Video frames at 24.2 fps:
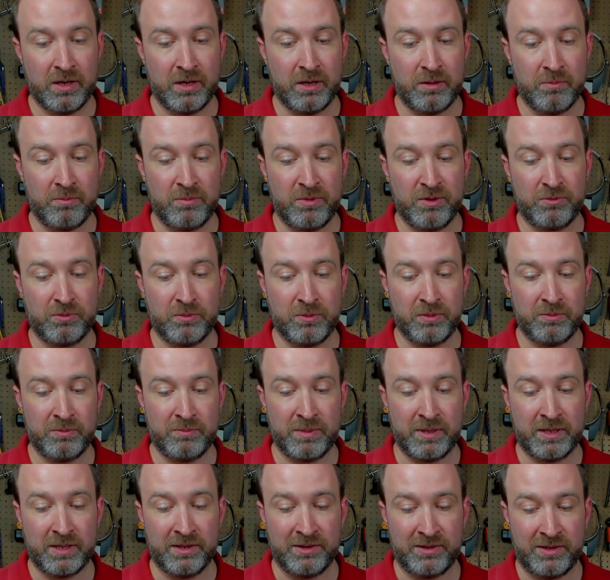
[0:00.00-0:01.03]
This one,
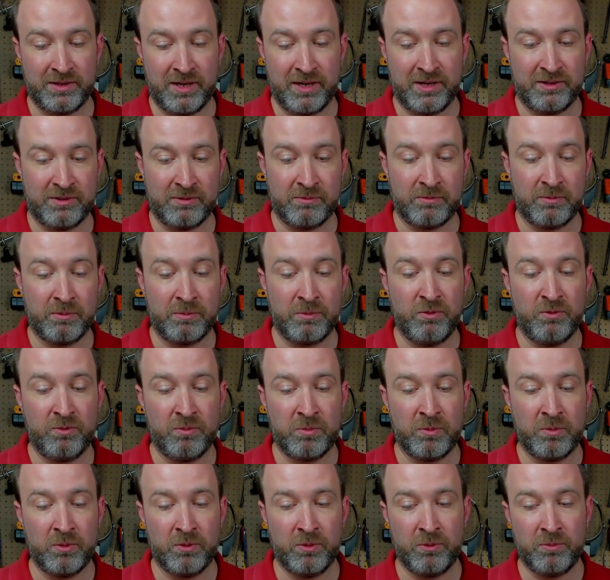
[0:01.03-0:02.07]
because it has a
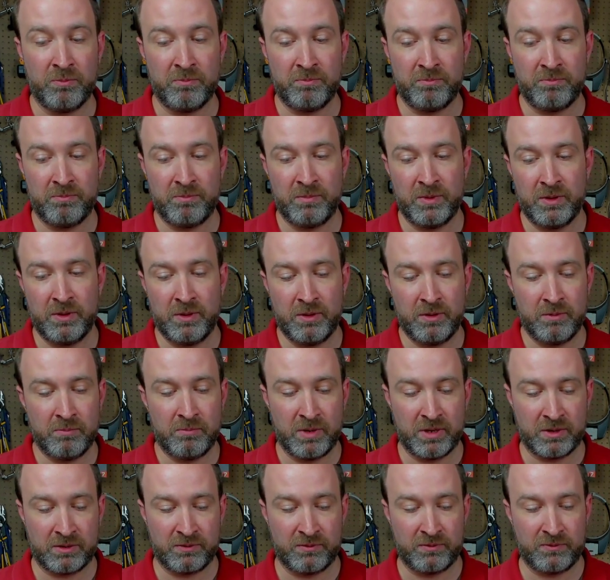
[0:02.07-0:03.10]
removable
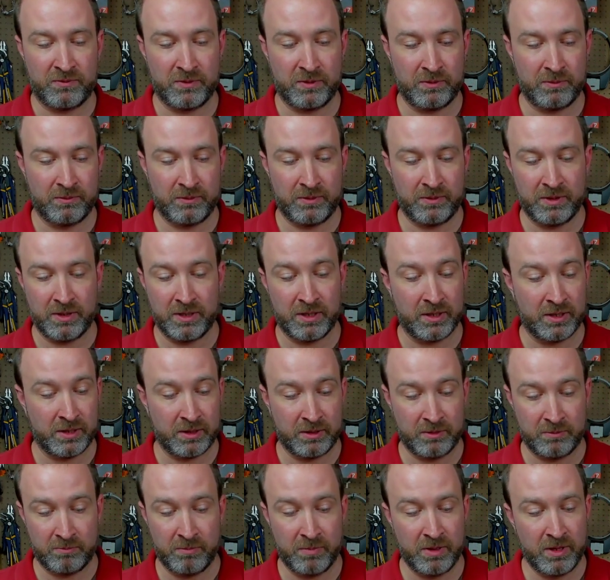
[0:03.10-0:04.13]
microphone,
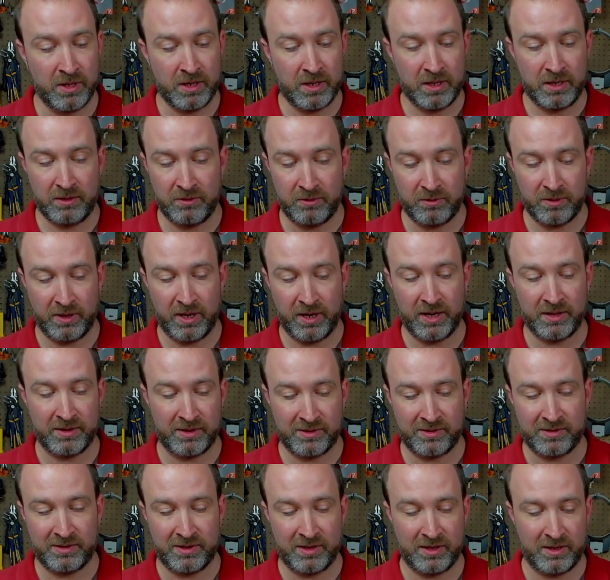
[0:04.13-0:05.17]
you don't have that
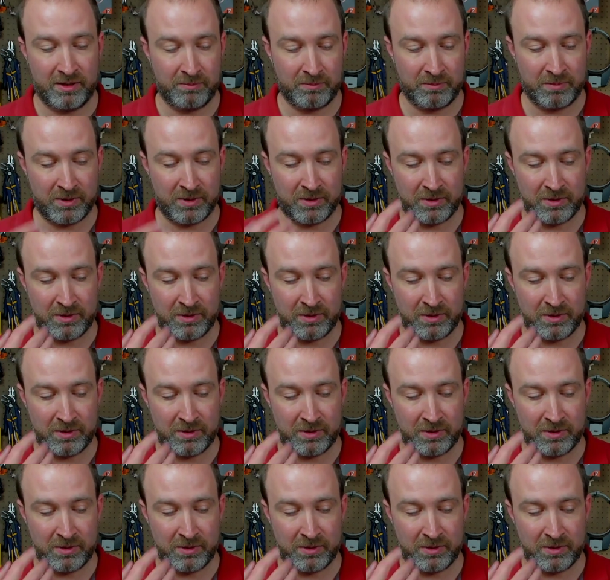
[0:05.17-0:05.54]
same